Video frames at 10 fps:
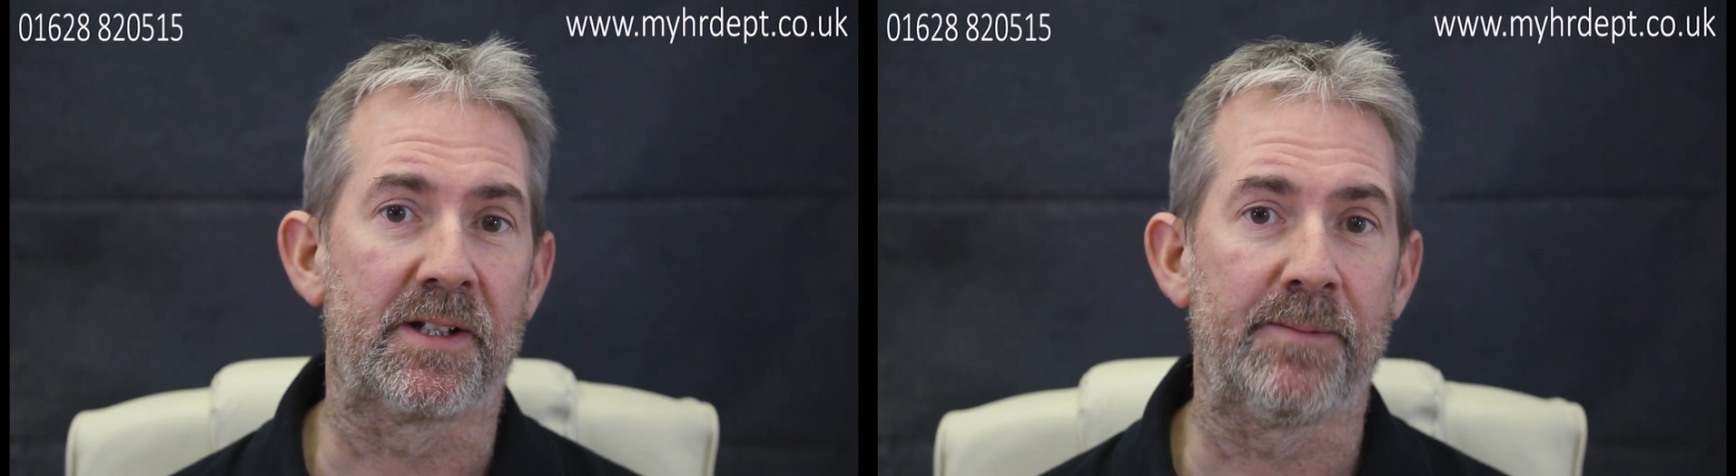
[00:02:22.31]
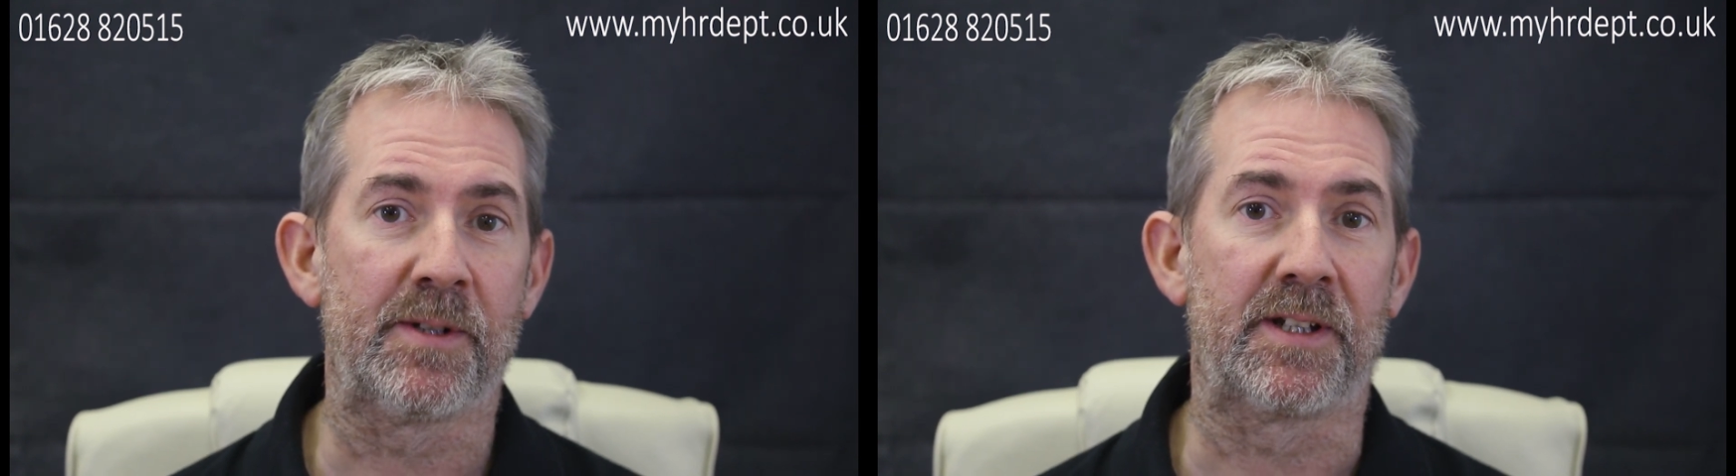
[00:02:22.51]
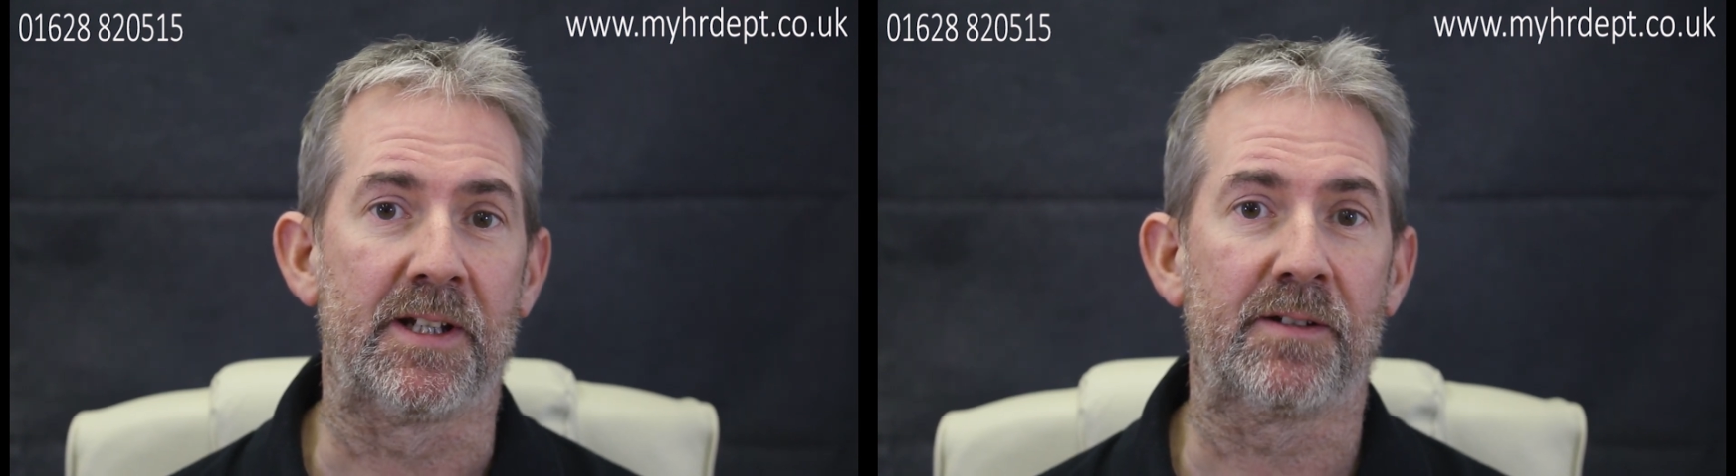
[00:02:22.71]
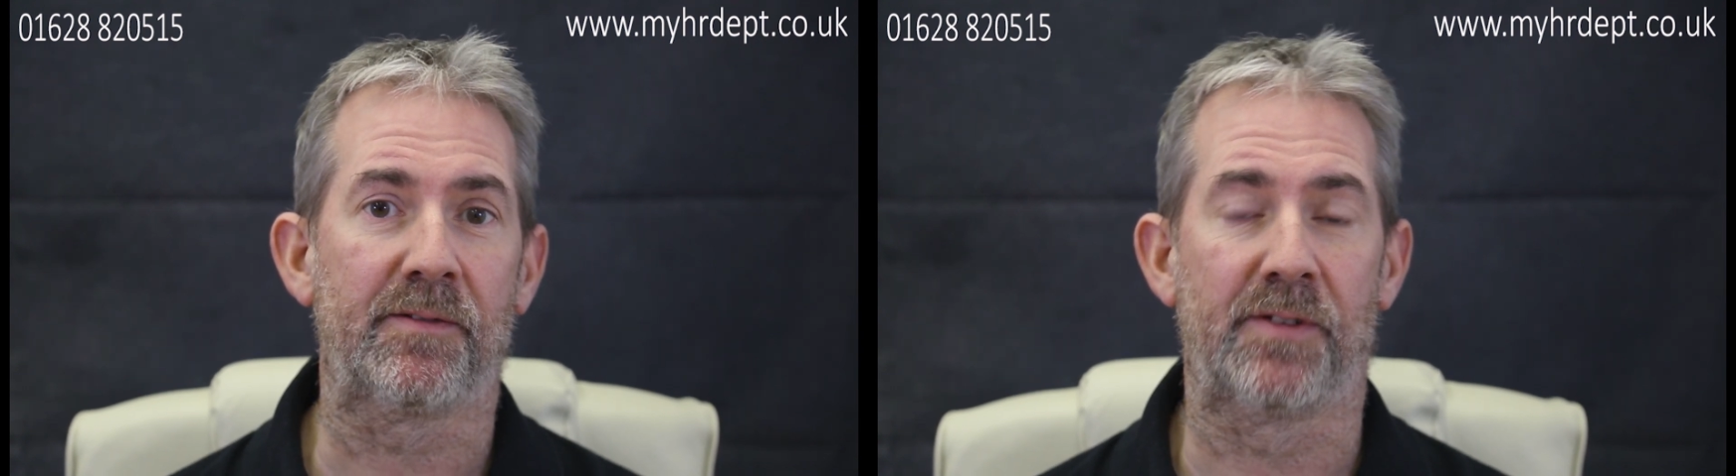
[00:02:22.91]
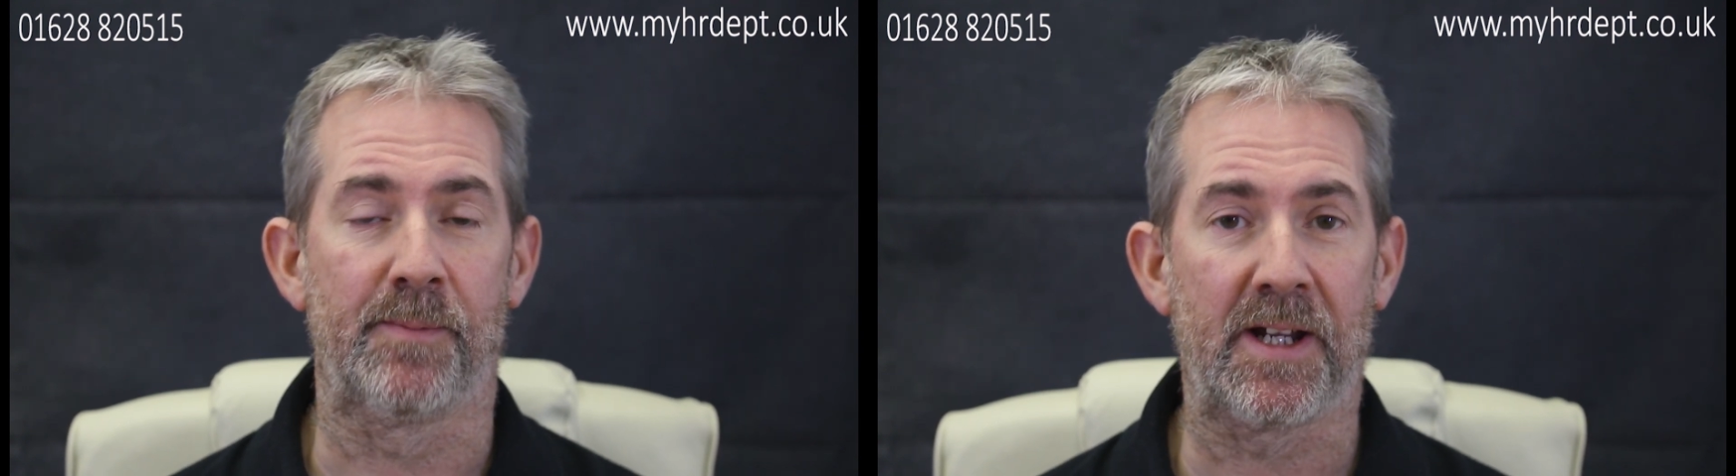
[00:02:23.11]
limited
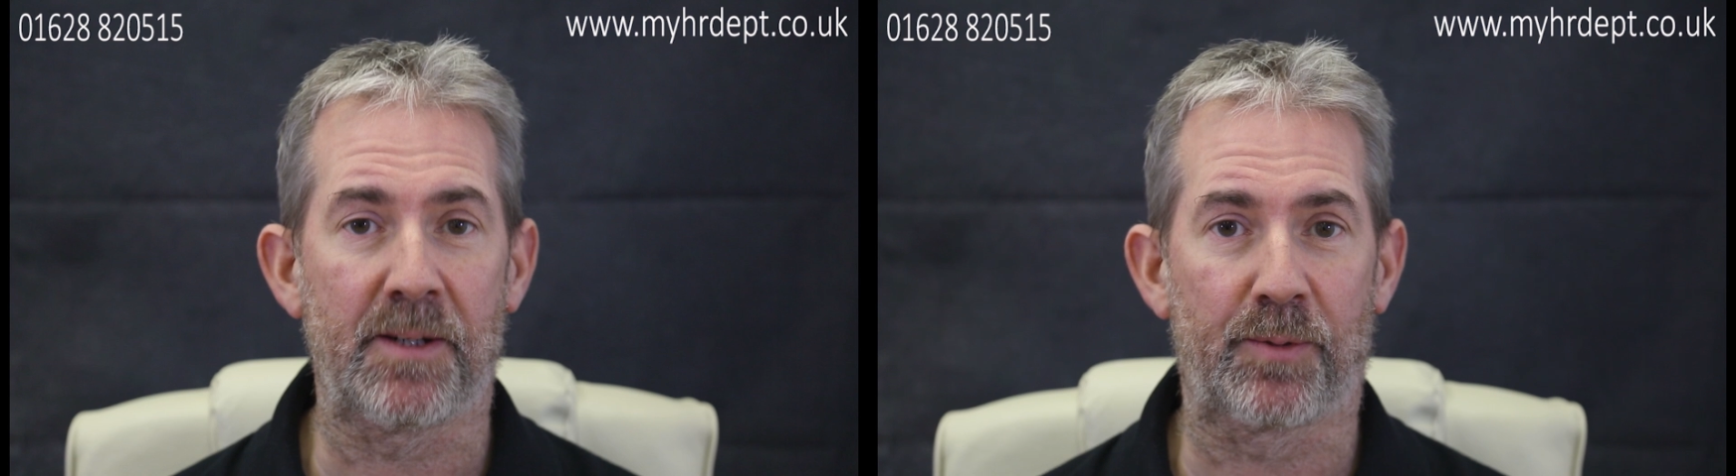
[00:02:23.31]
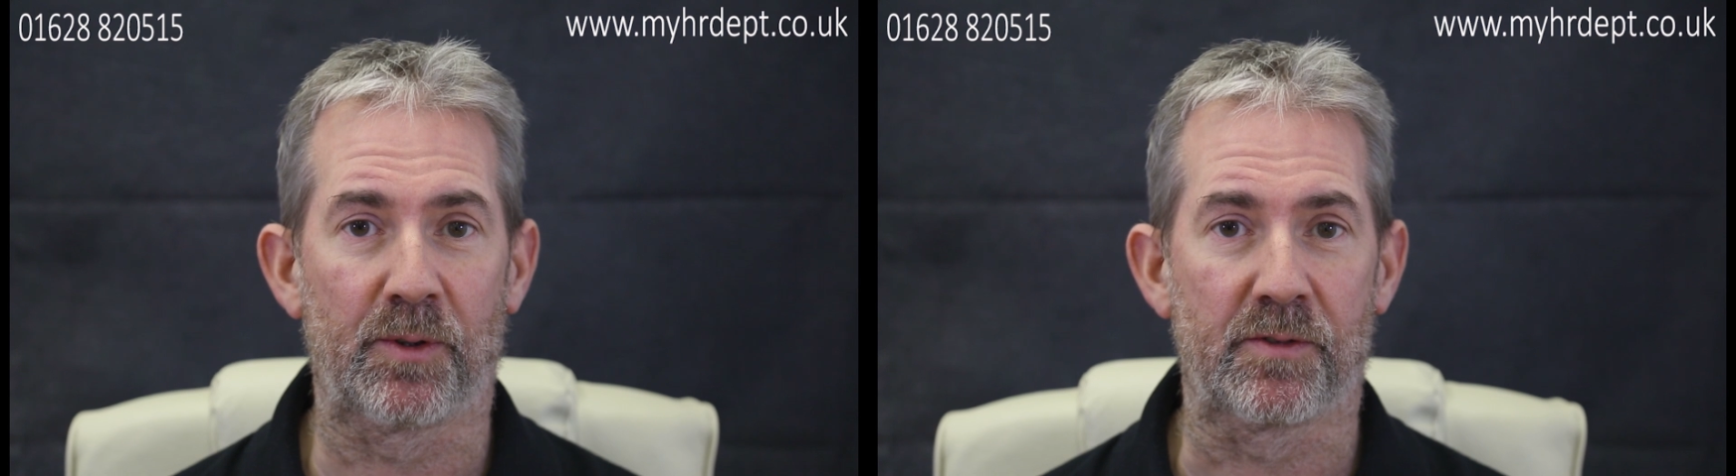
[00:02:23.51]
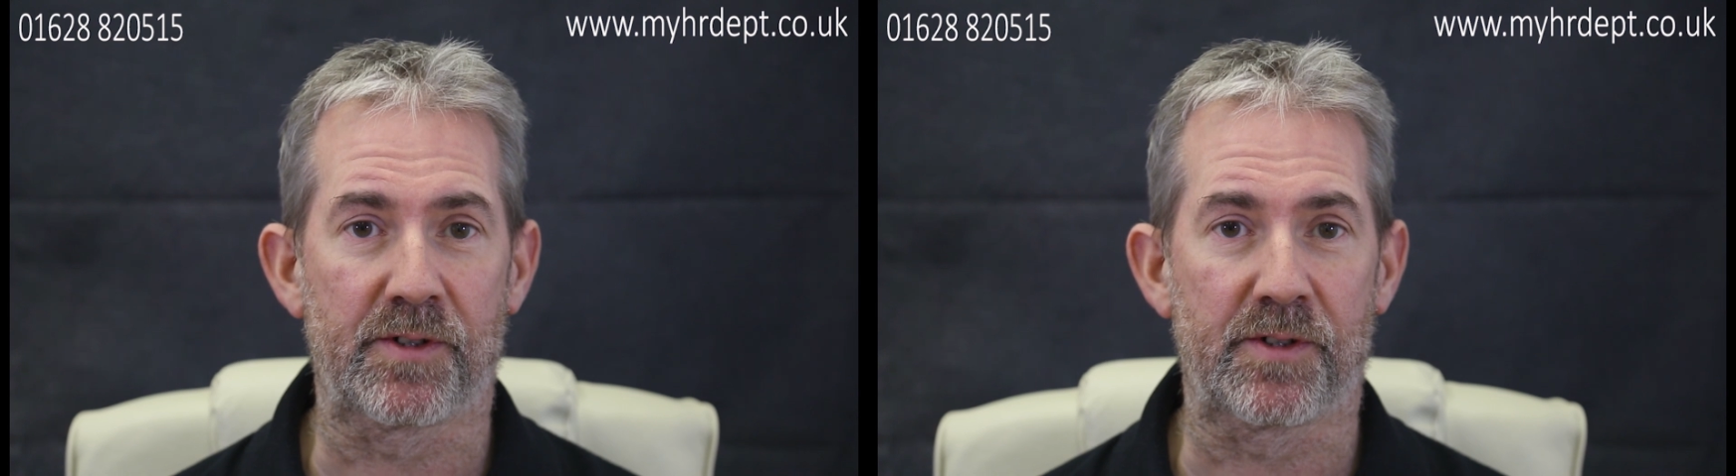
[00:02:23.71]
from April